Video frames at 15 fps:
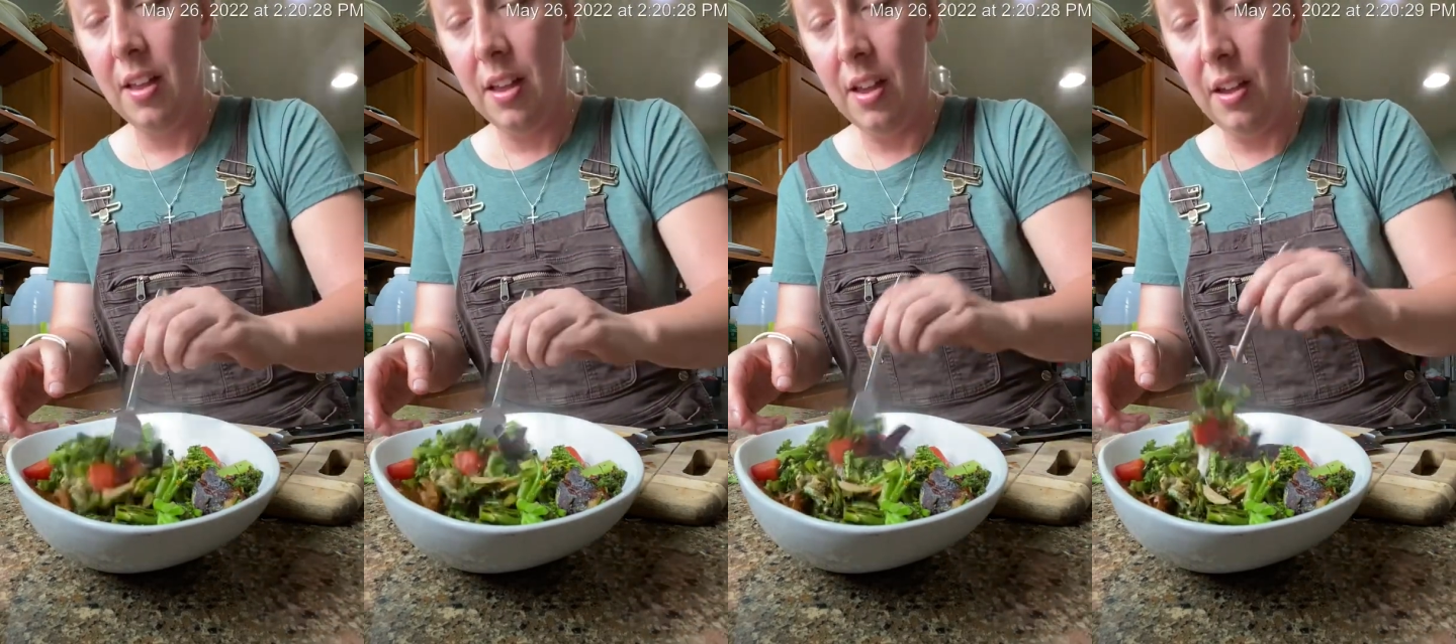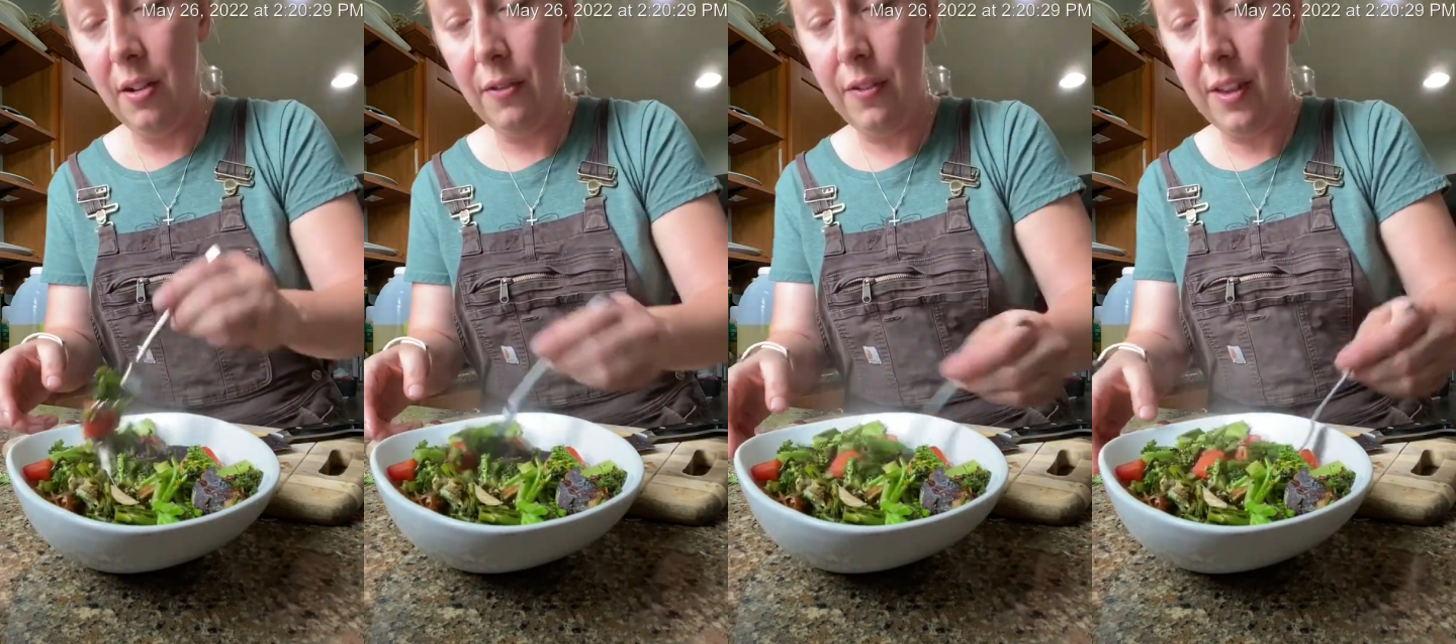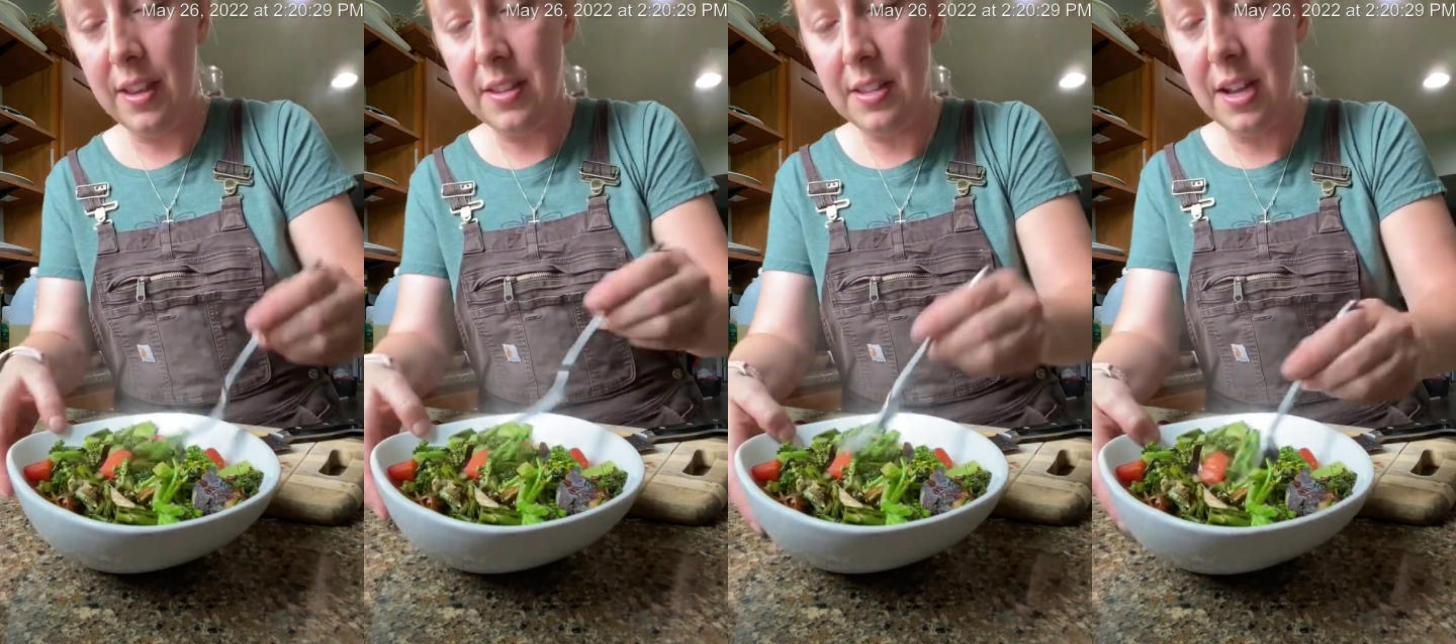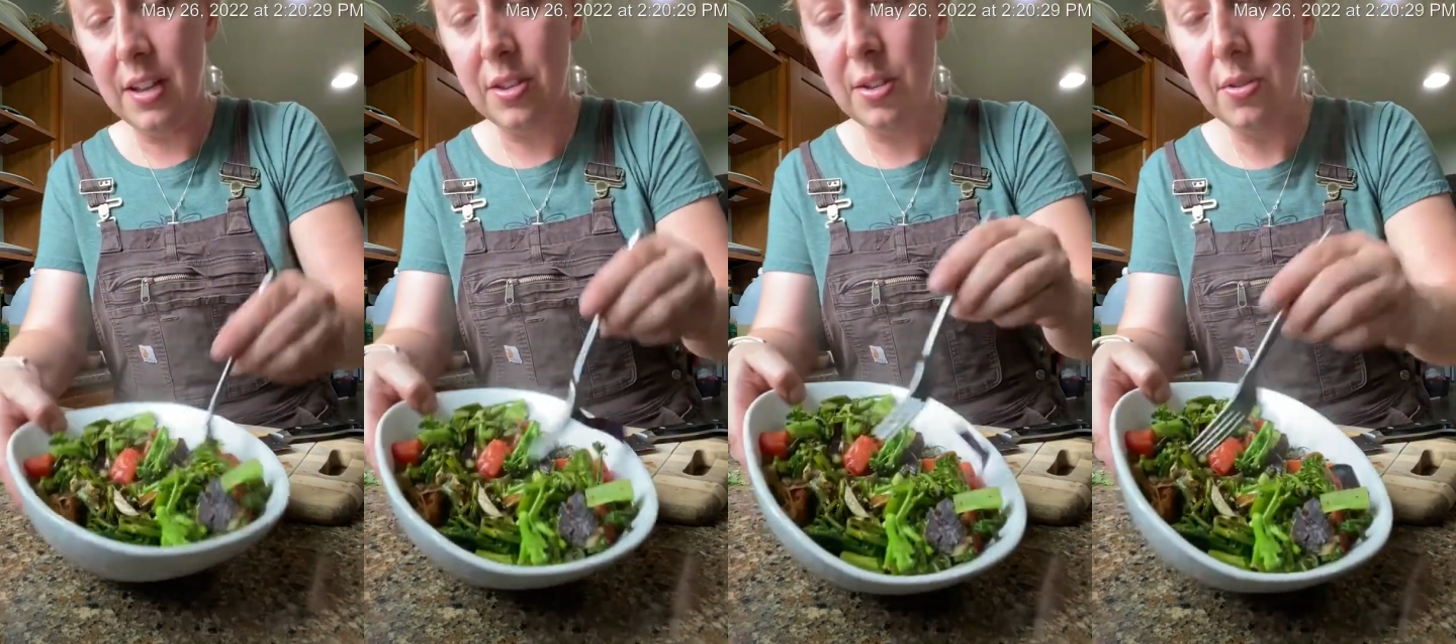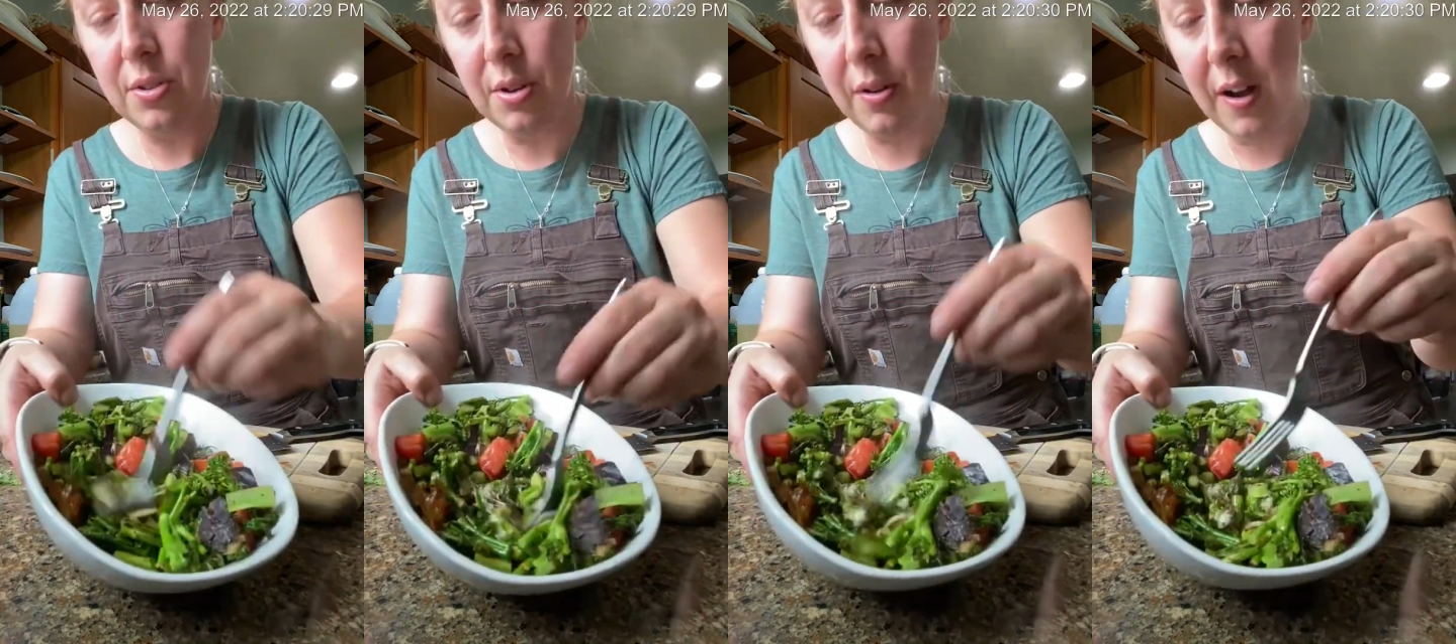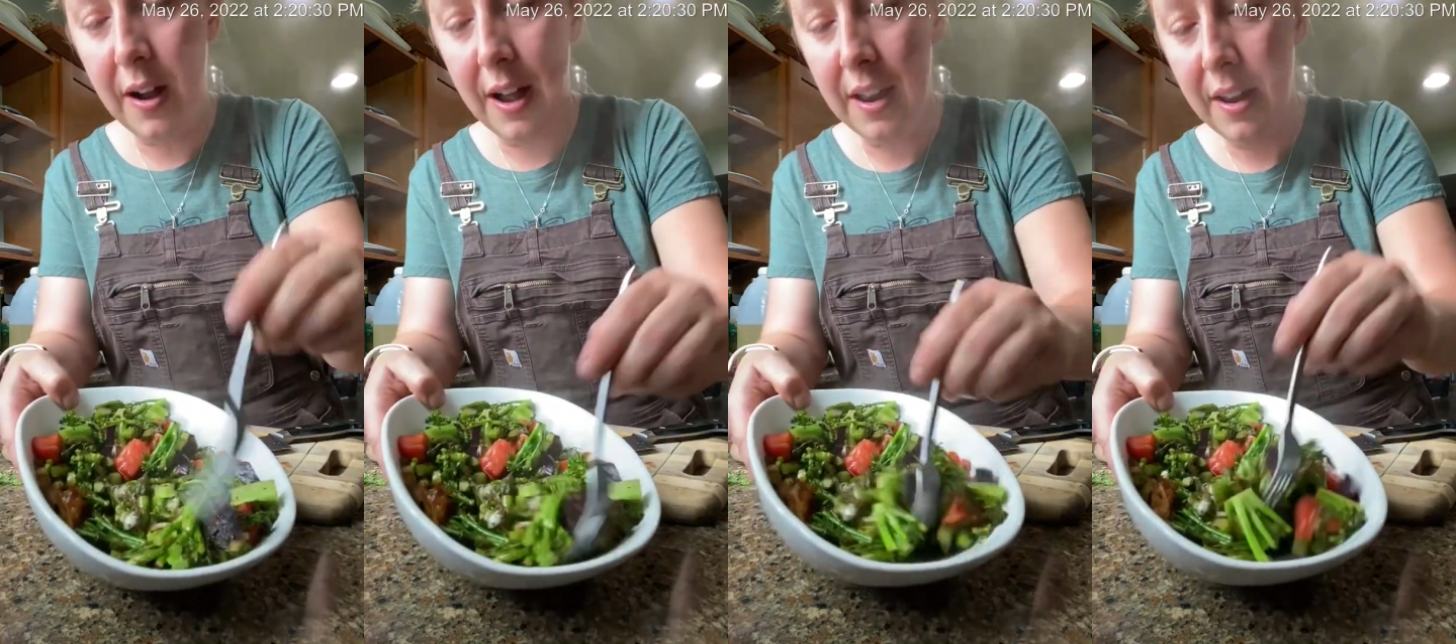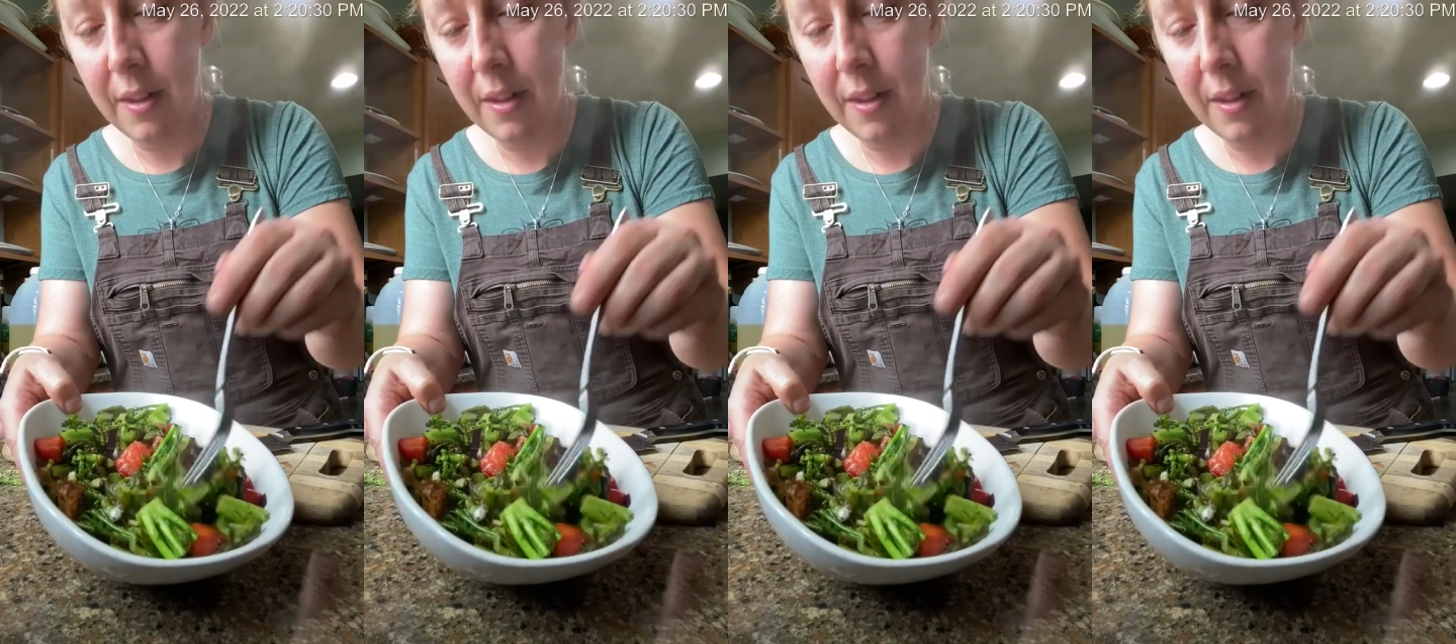Hopefully it's not too hot.